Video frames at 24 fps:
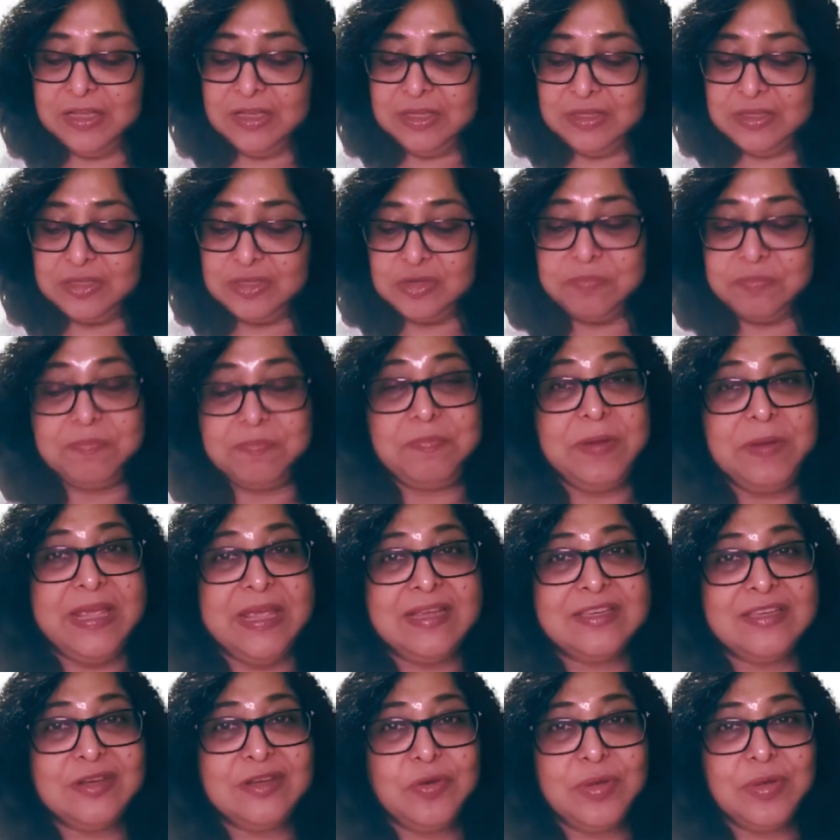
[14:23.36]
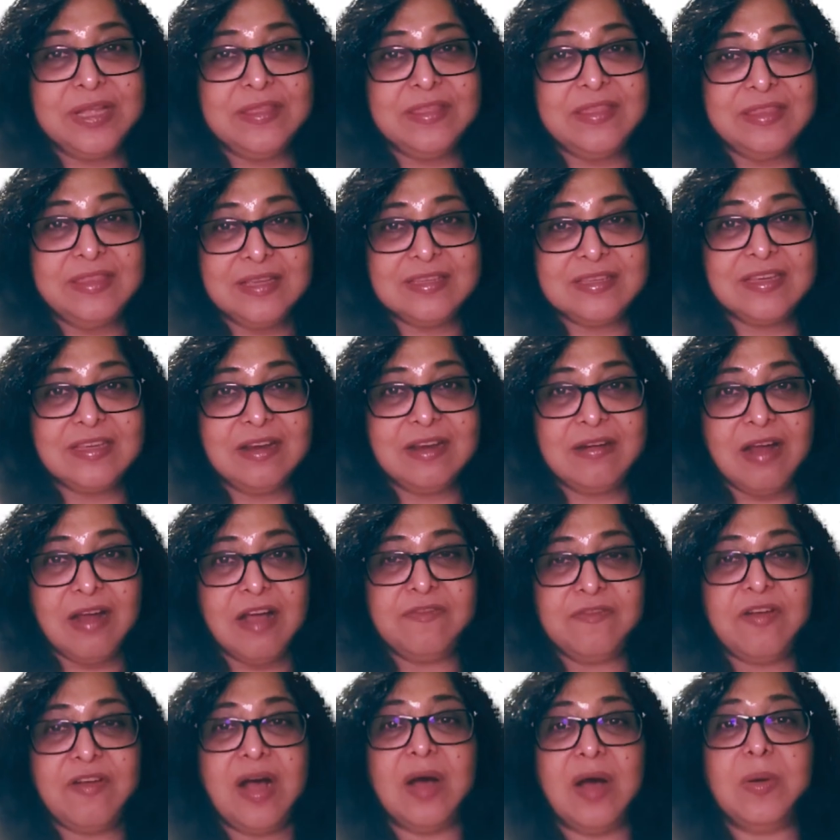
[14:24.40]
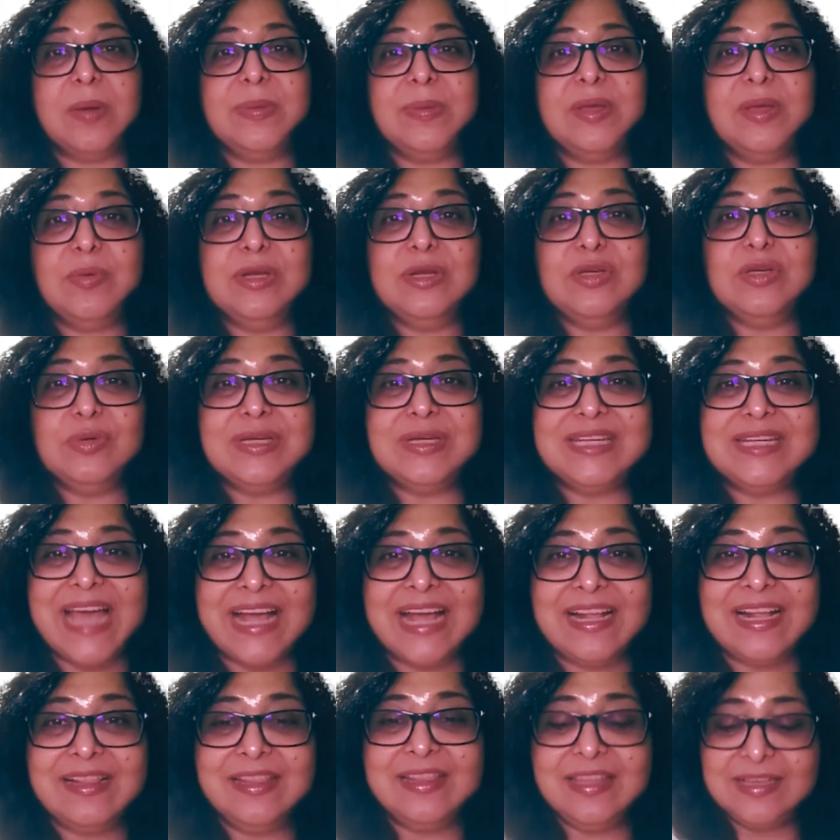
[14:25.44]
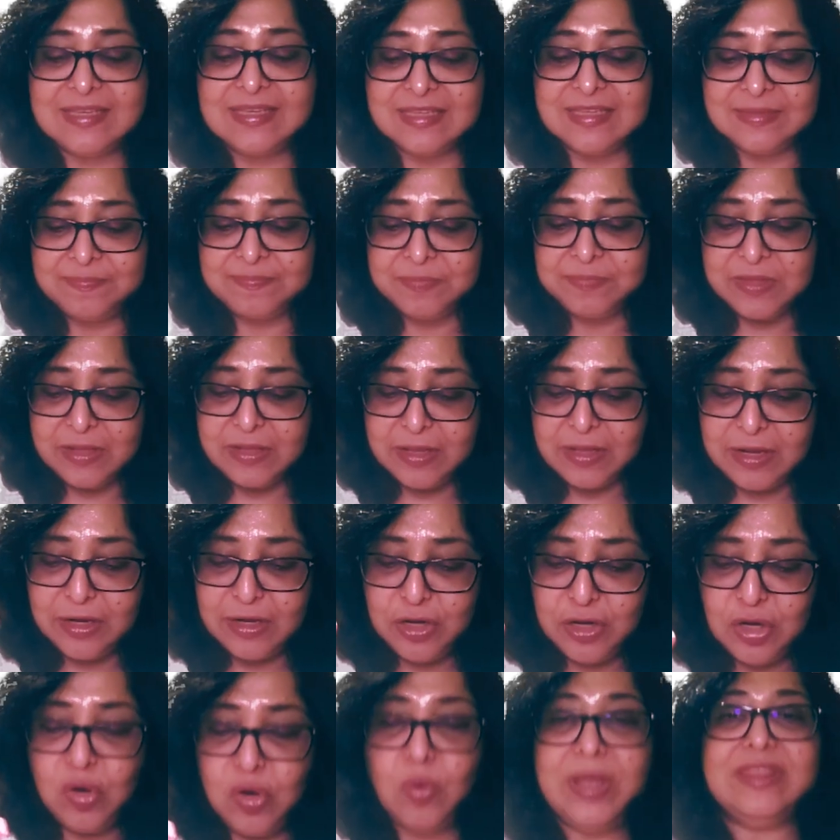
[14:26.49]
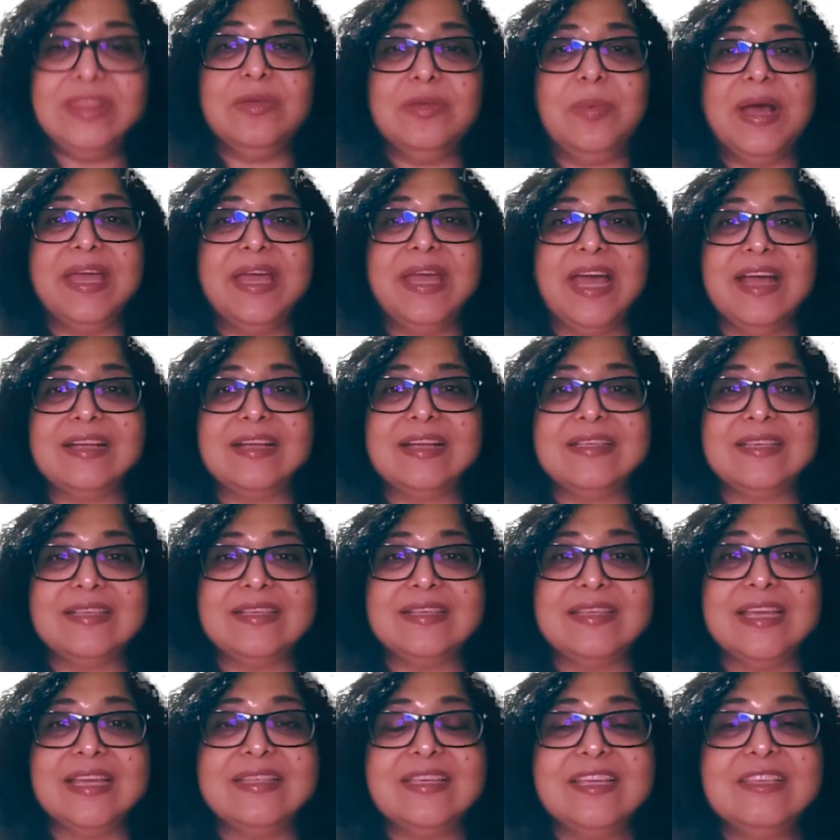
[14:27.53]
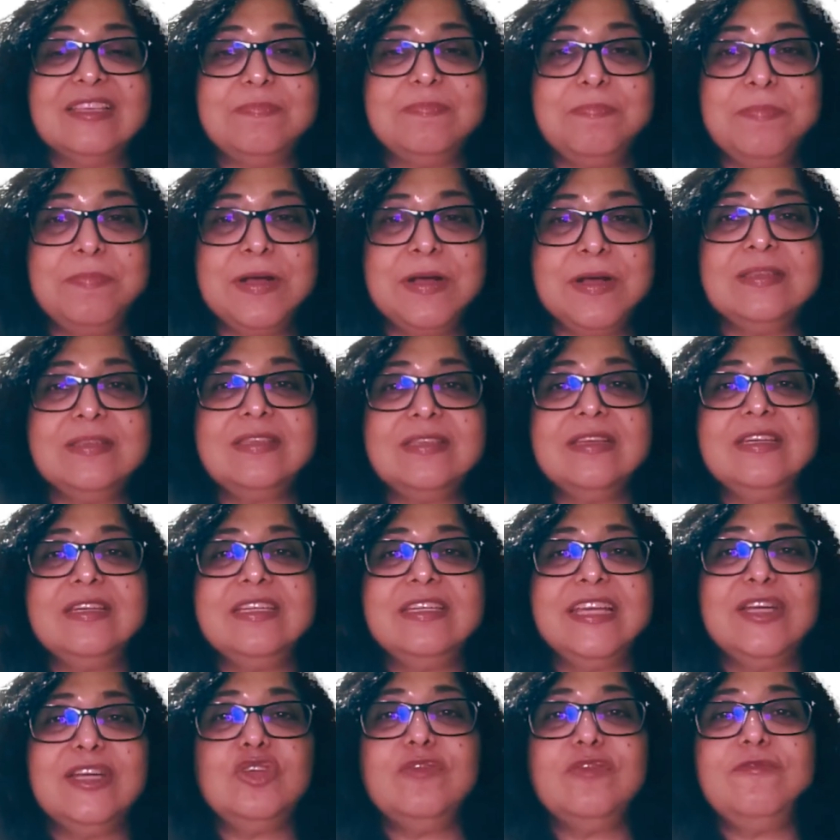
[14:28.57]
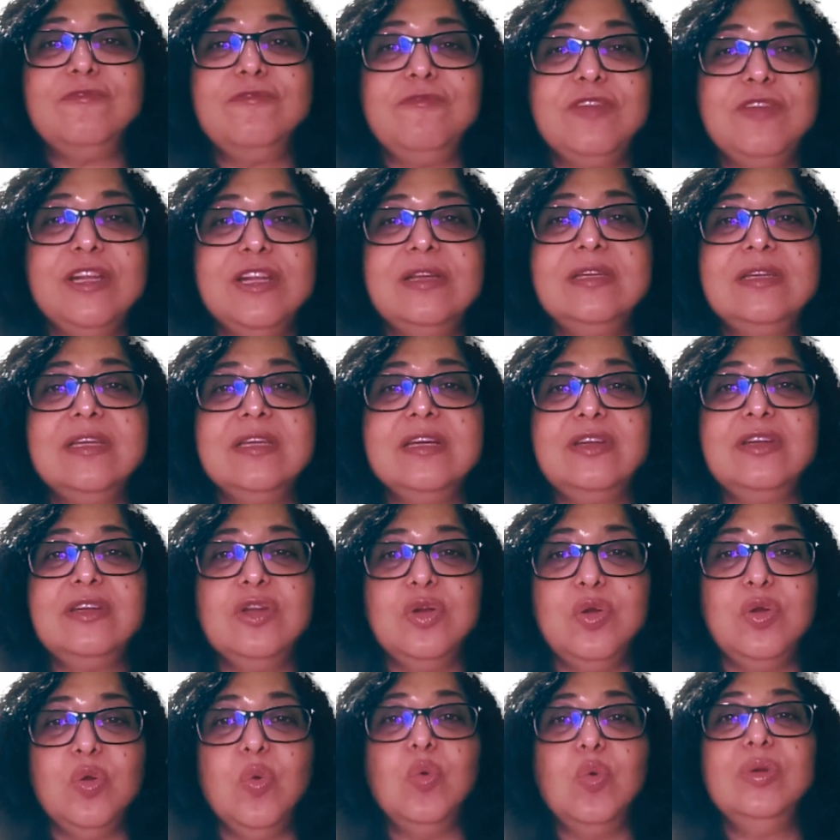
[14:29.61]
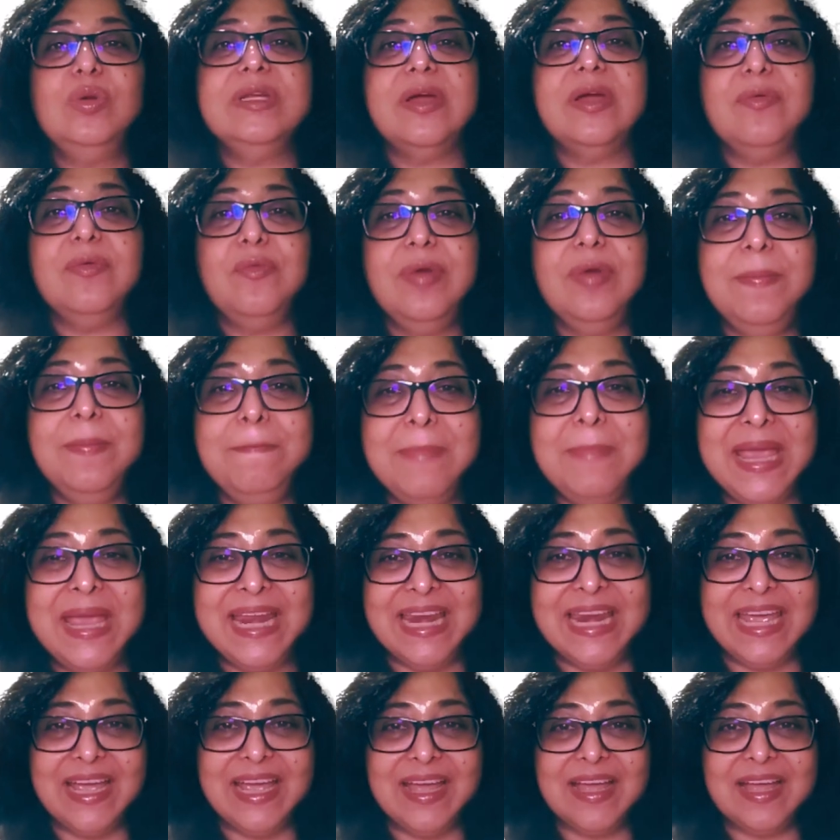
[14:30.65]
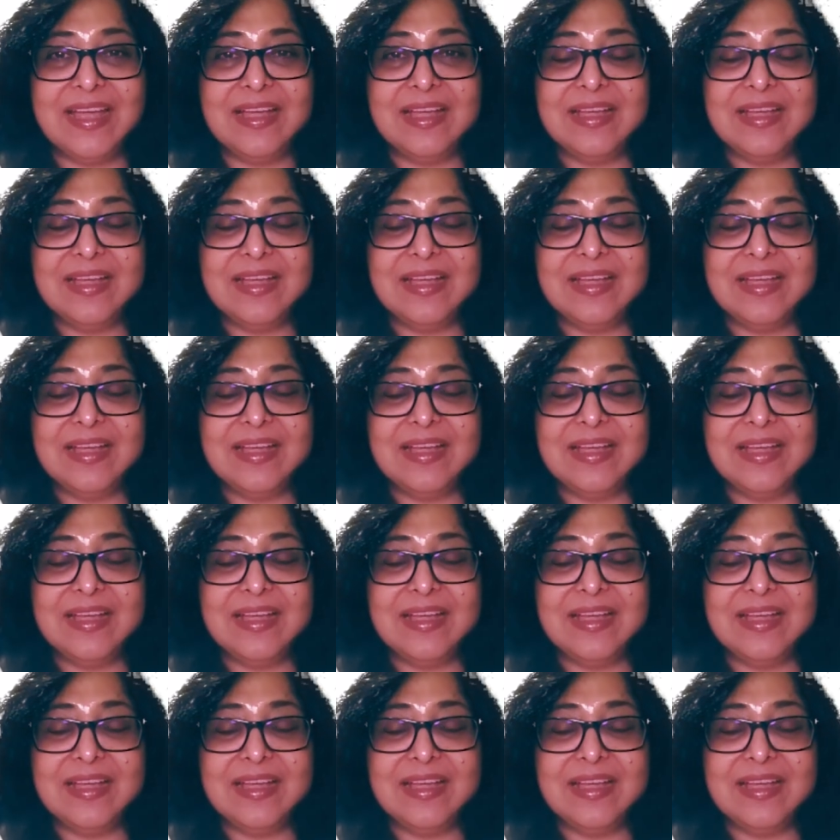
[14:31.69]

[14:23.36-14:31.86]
So please look at this graph. How are we going to tackle this? Look at the y-axis. It says percentage of filtered load remaining.